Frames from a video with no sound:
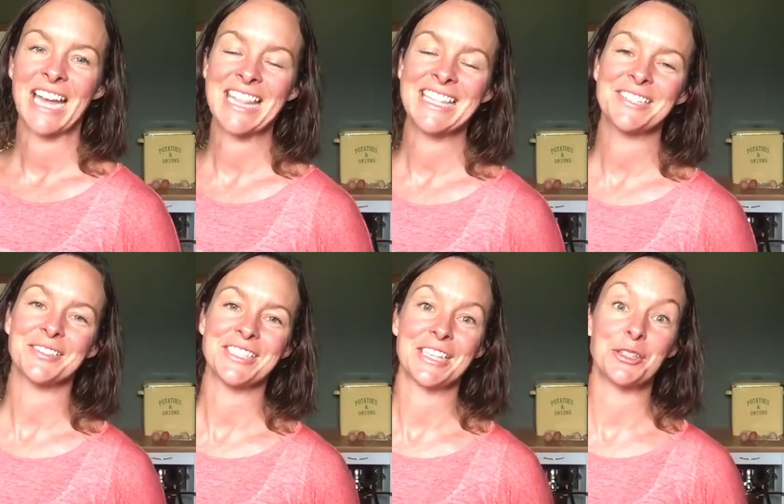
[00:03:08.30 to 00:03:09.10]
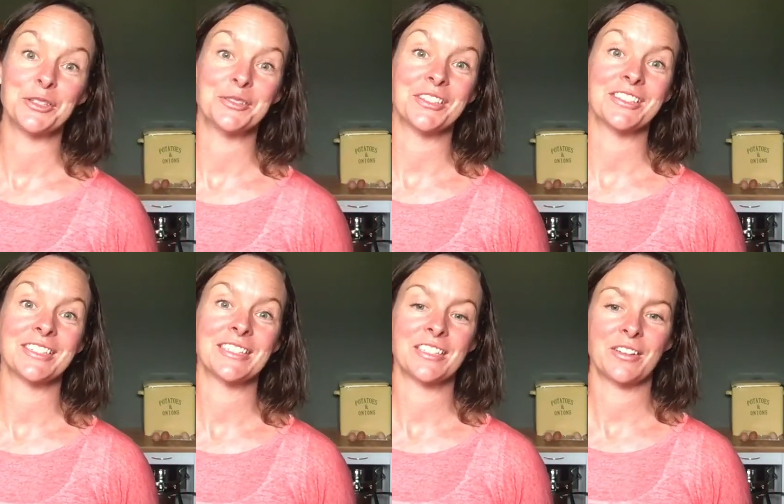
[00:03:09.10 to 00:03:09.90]
And this one's a good one.
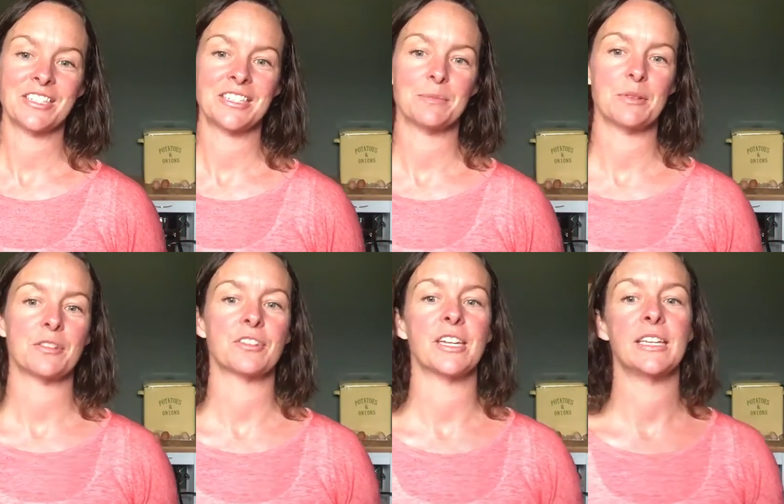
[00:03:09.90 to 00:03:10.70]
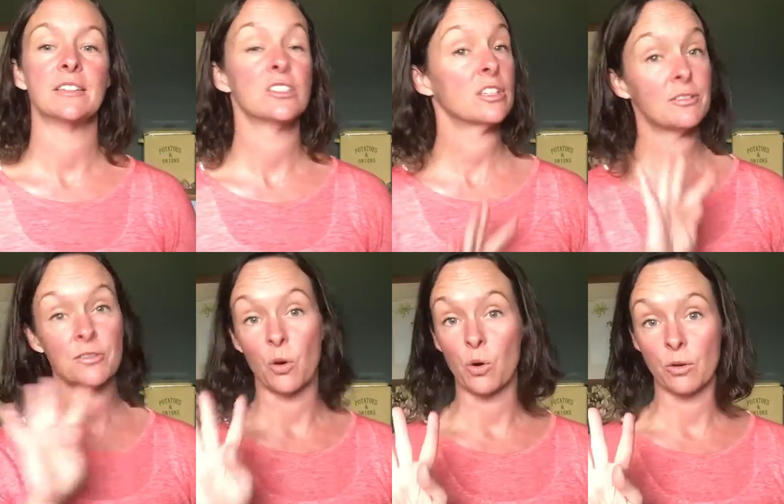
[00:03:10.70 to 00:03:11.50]
Question number three, there's only
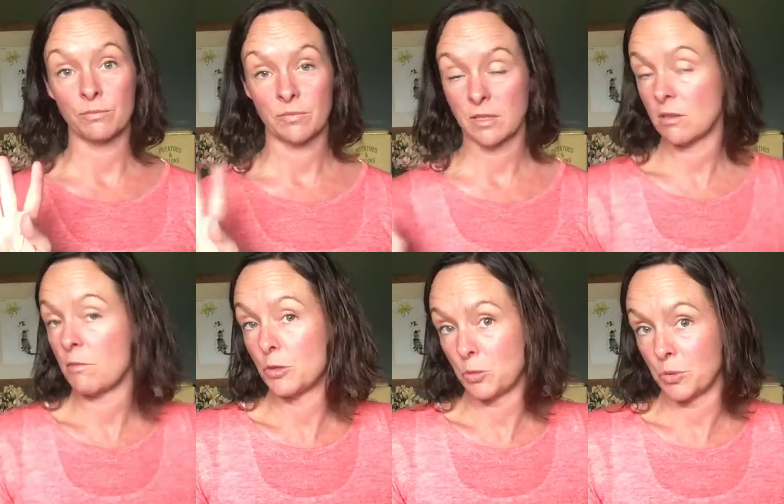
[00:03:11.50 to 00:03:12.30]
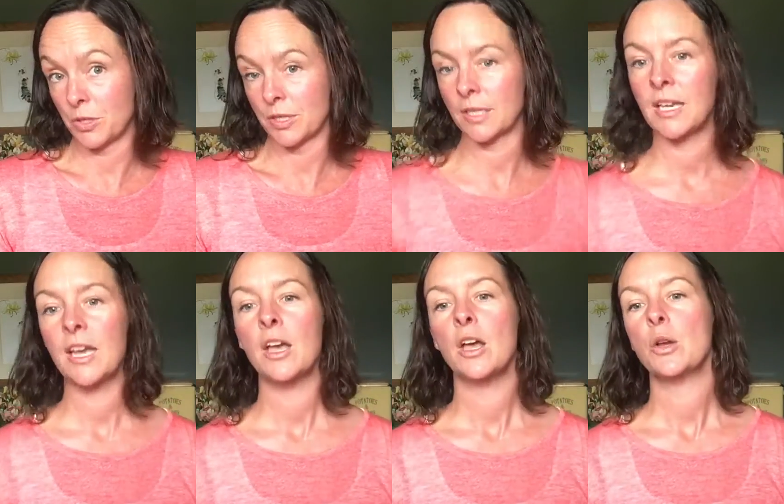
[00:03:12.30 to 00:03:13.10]
four, there's not much work.
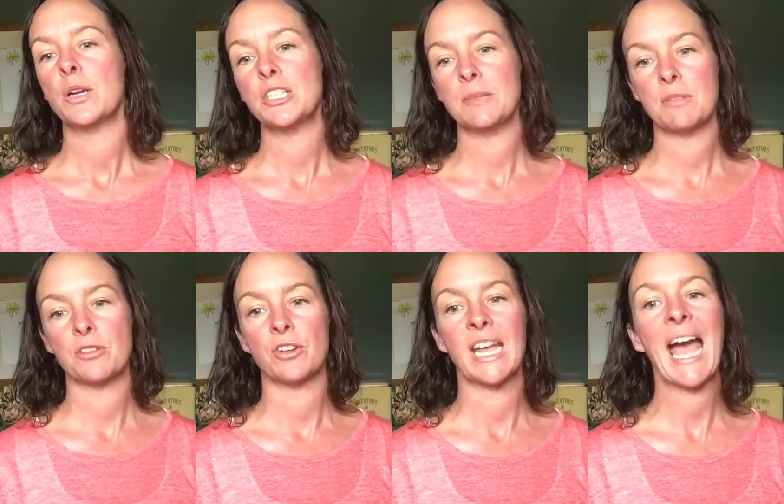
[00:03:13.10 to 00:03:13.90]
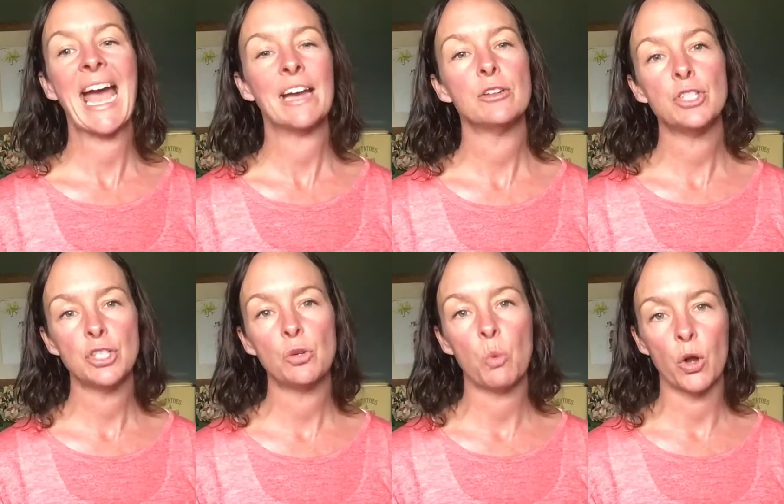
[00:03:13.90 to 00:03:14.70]
Question number three, how do
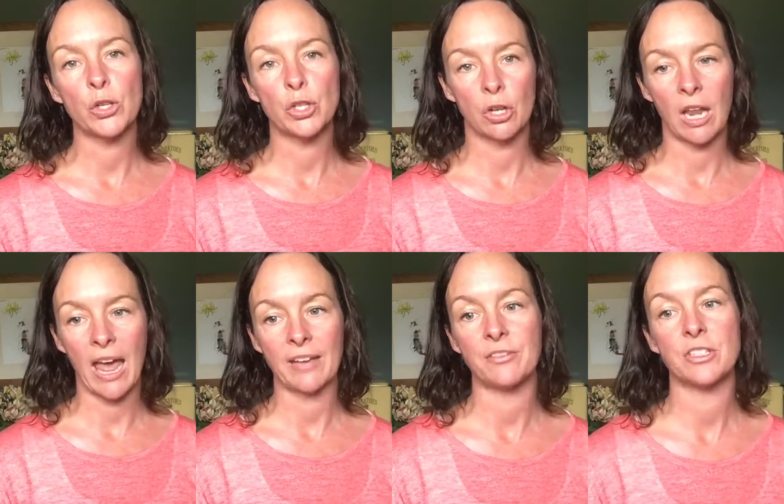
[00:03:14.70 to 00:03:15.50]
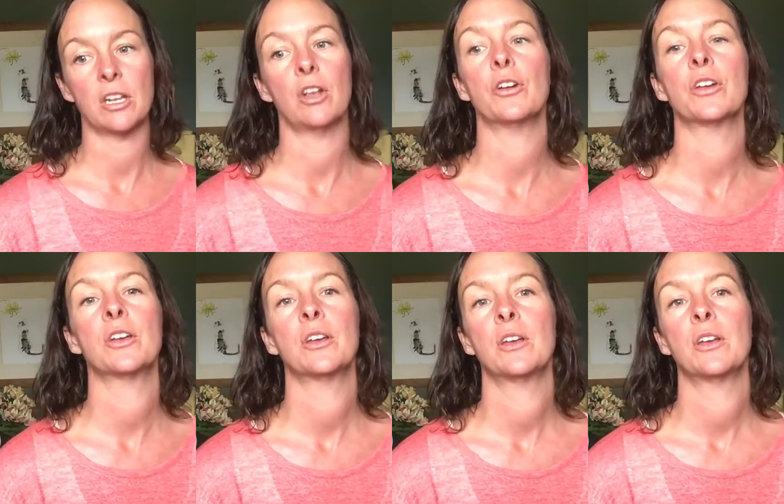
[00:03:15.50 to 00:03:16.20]
you want your life to look?